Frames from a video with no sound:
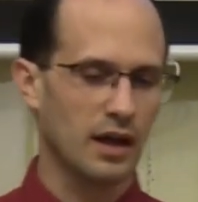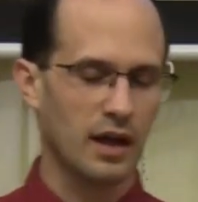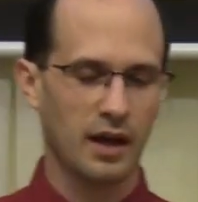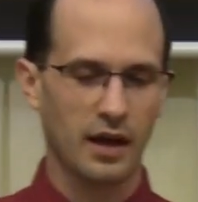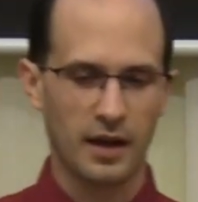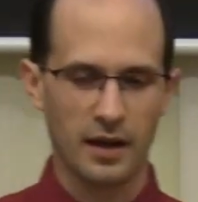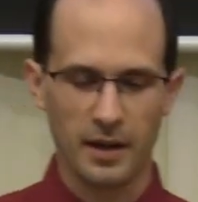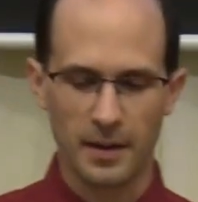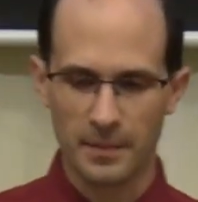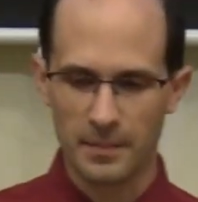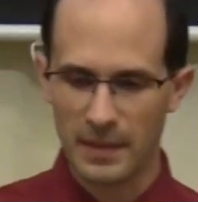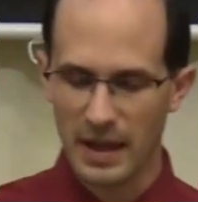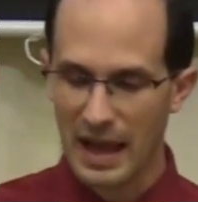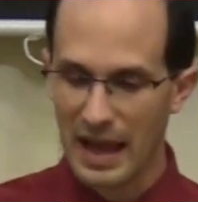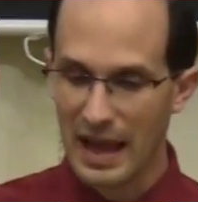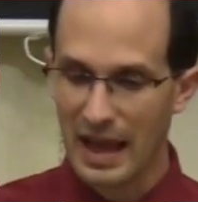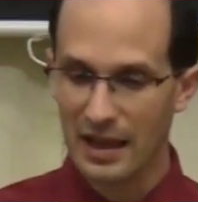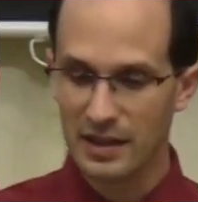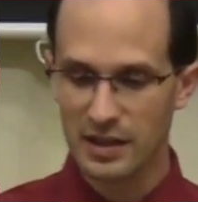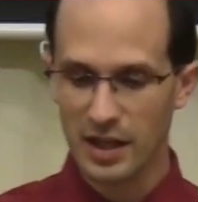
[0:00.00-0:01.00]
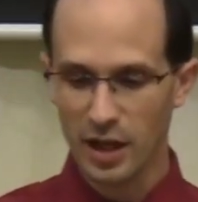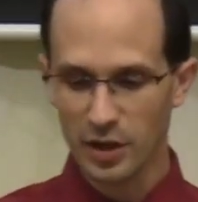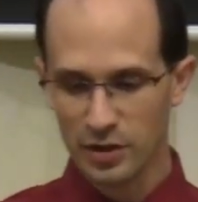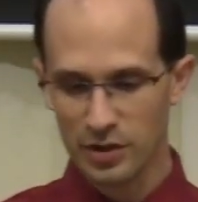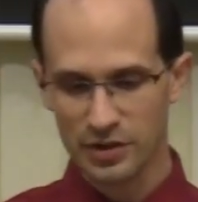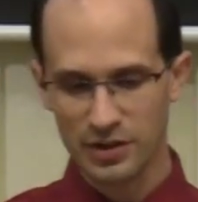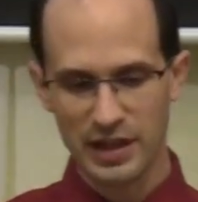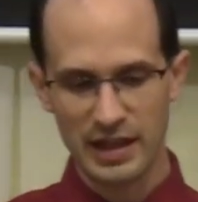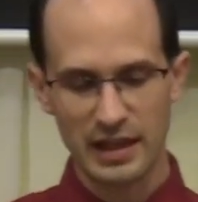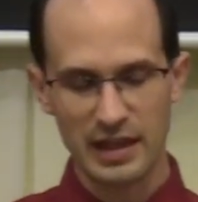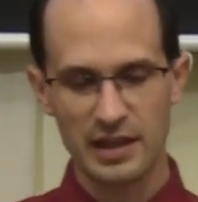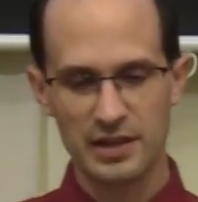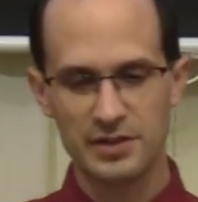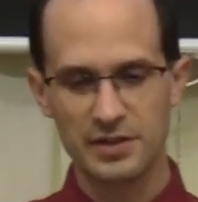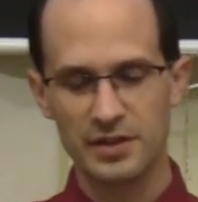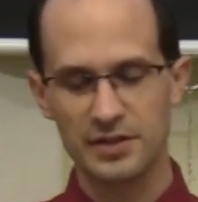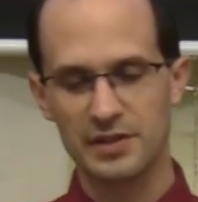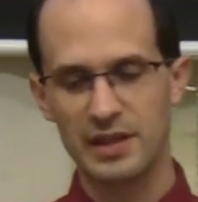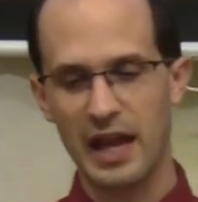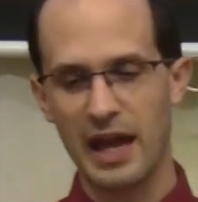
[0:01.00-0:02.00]
And the other thing
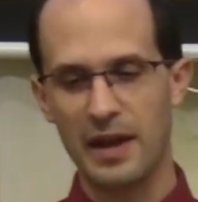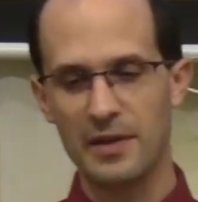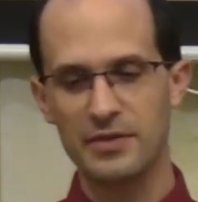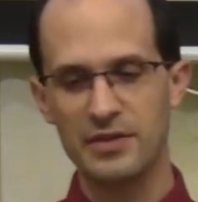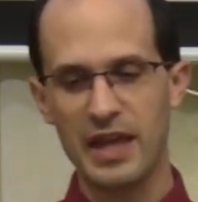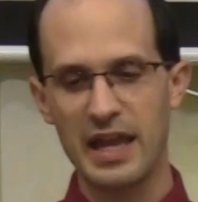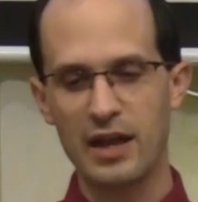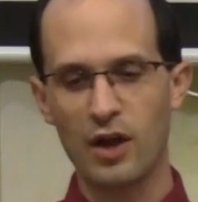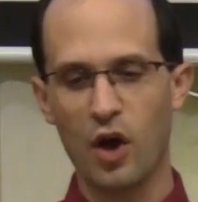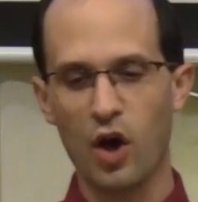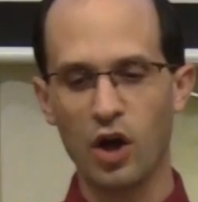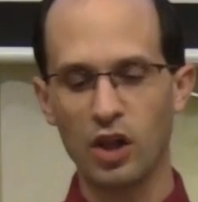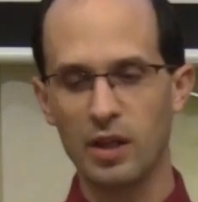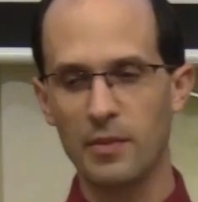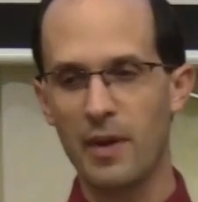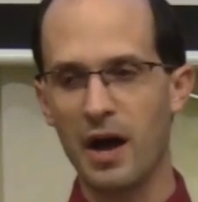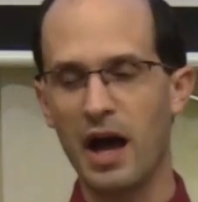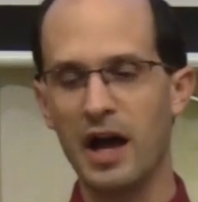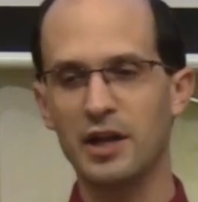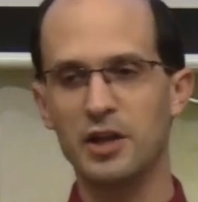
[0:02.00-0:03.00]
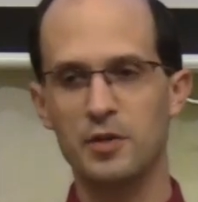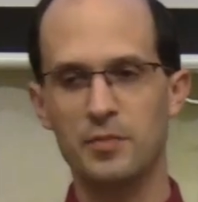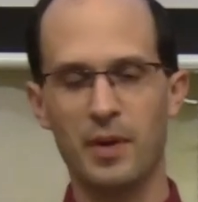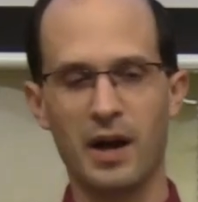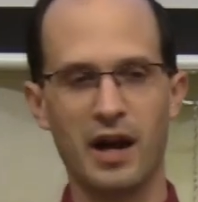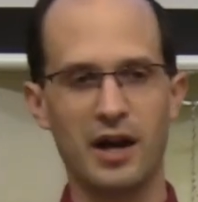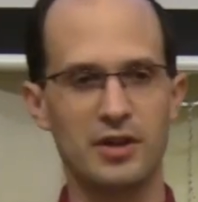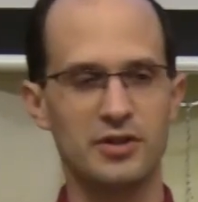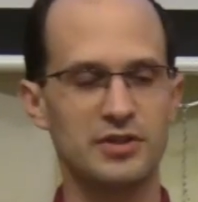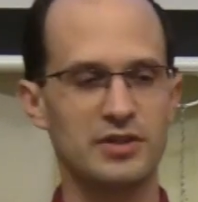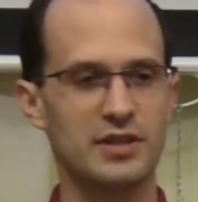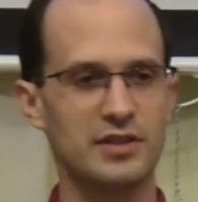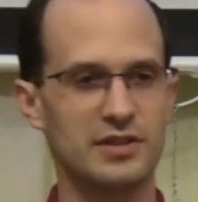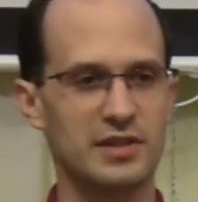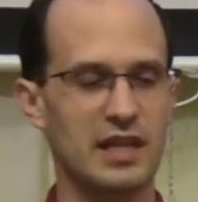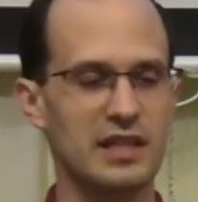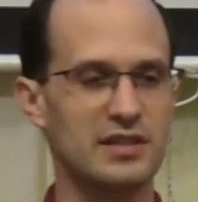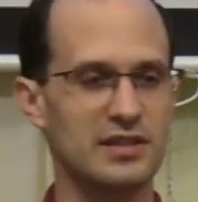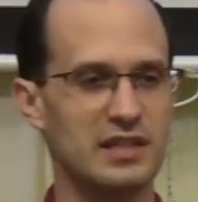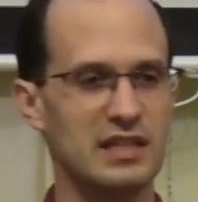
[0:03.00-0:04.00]
is that they call them occupiers in the
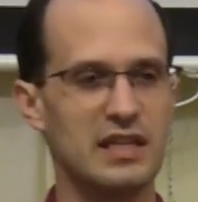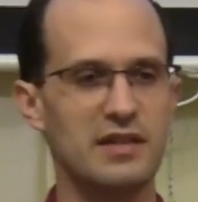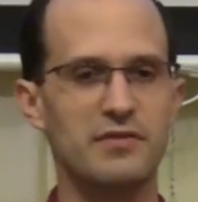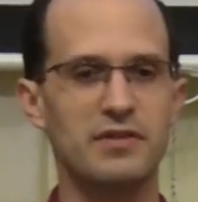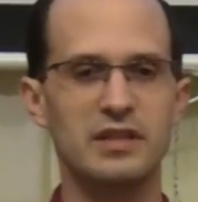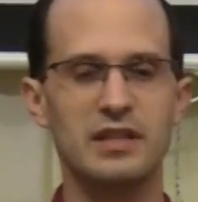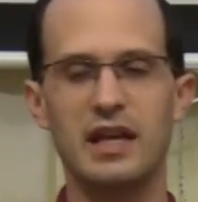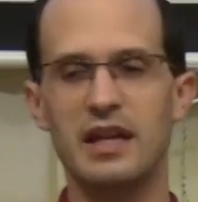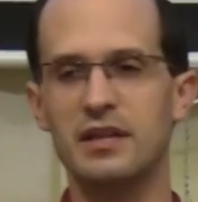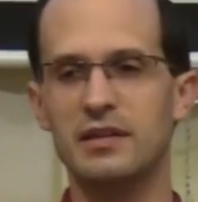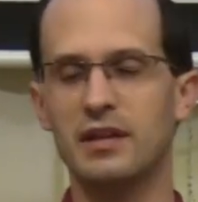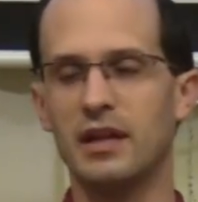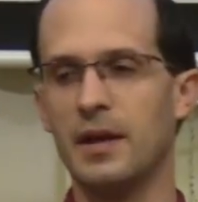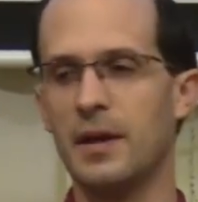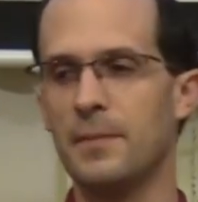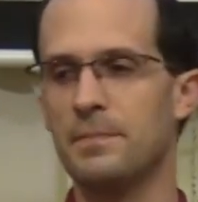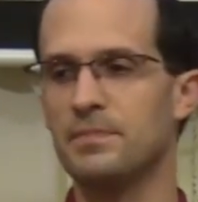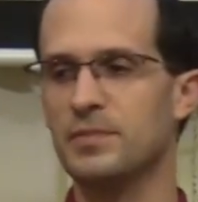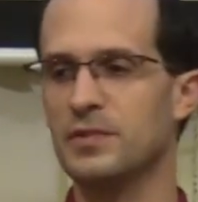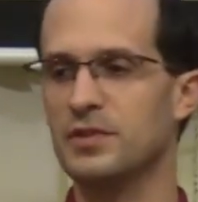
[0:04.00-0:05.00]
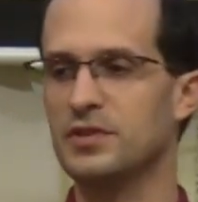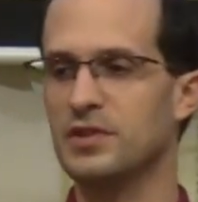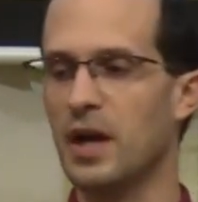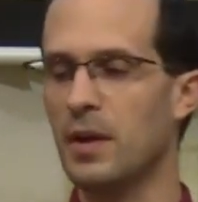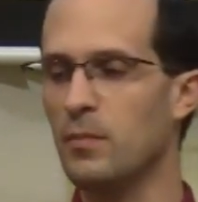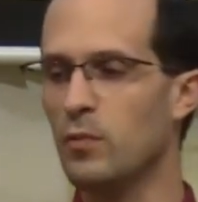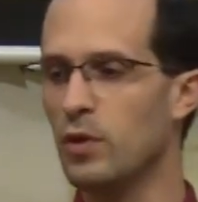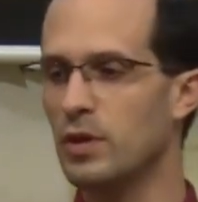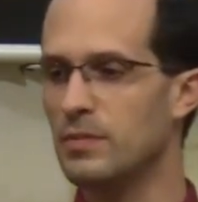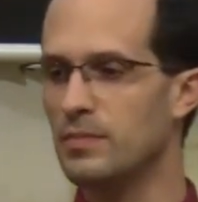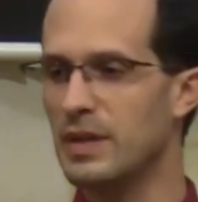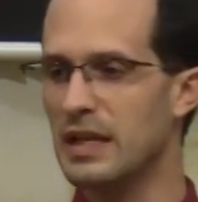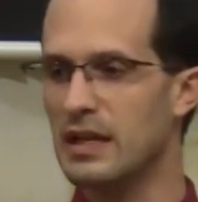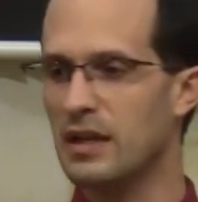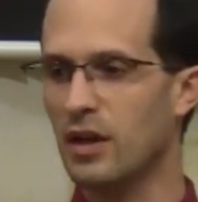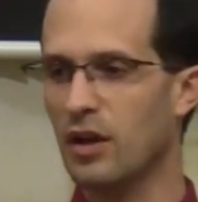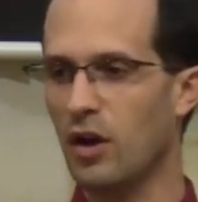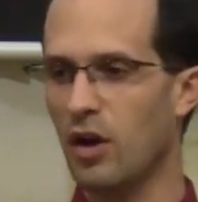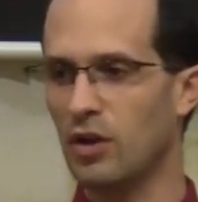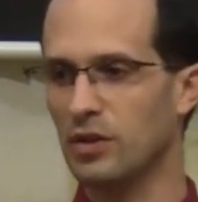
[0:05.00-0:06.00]
sense that even that some would be
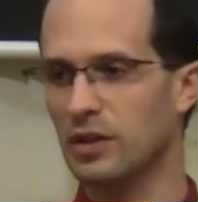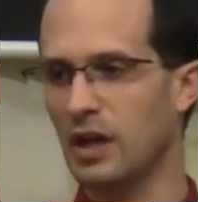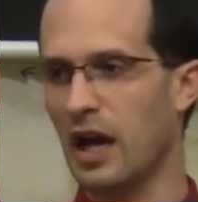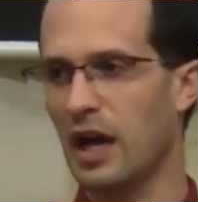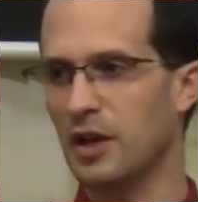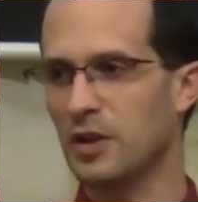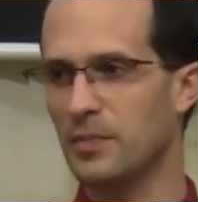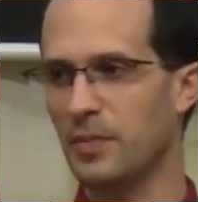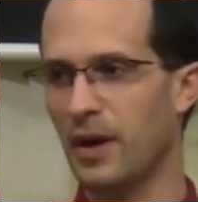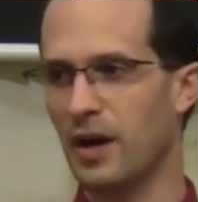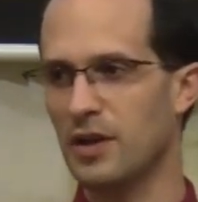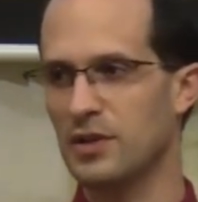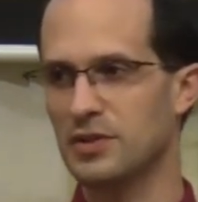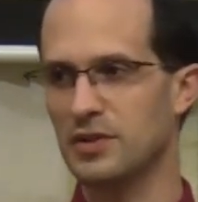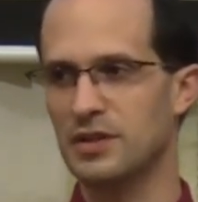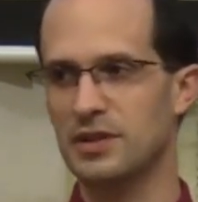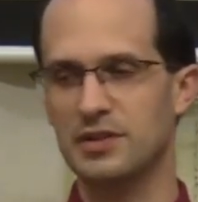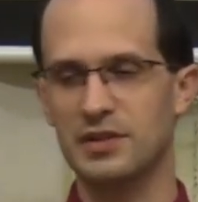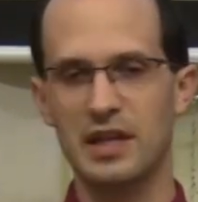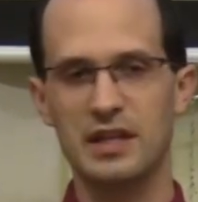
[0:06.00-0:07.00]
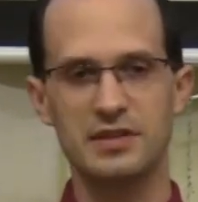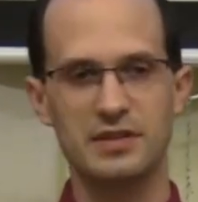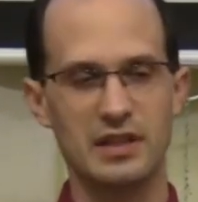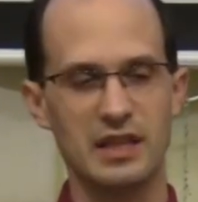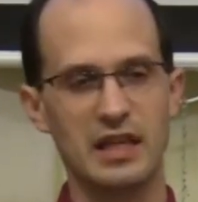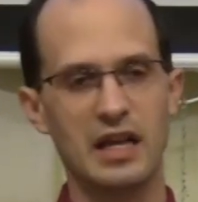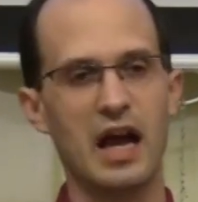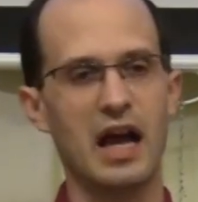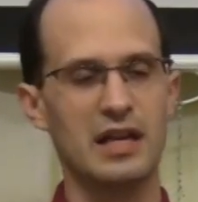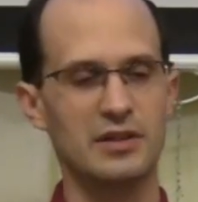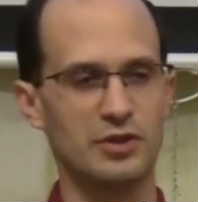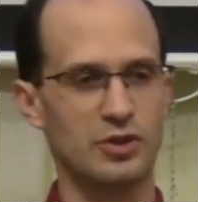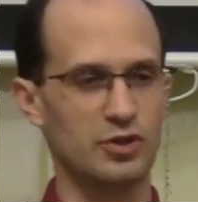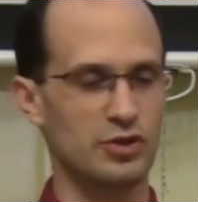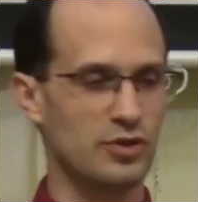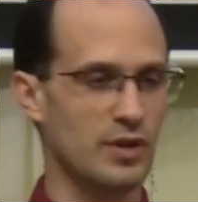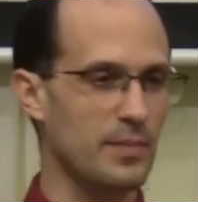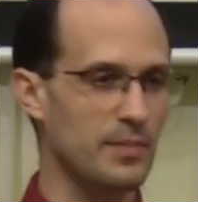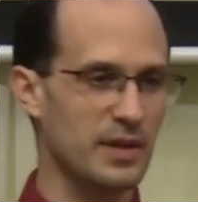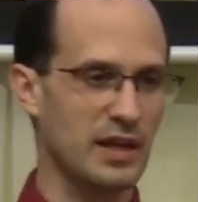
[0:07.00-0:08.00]
called occupiers in the sense of the Gaza
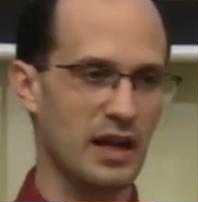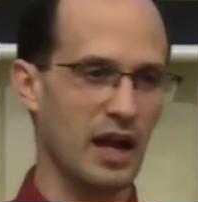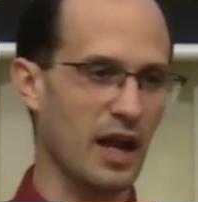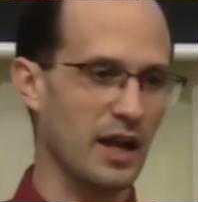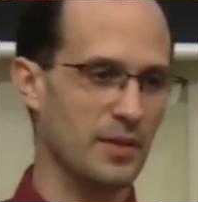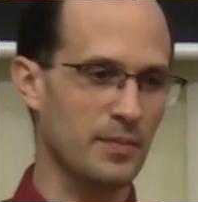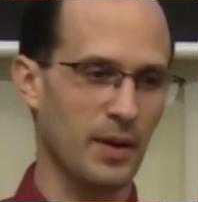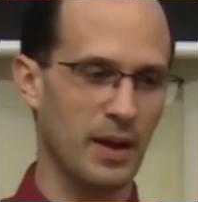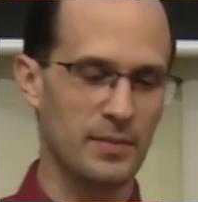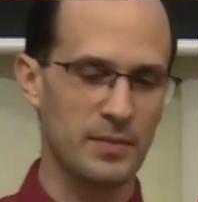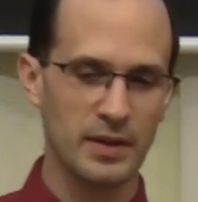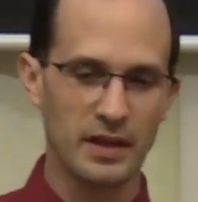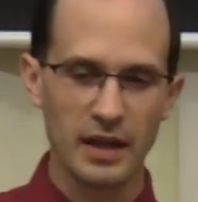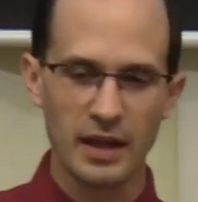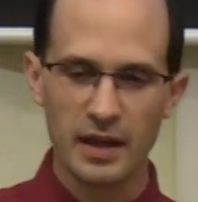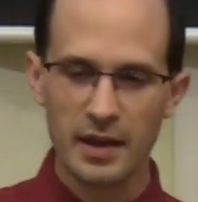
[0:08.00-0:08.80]
Strip being occupied, but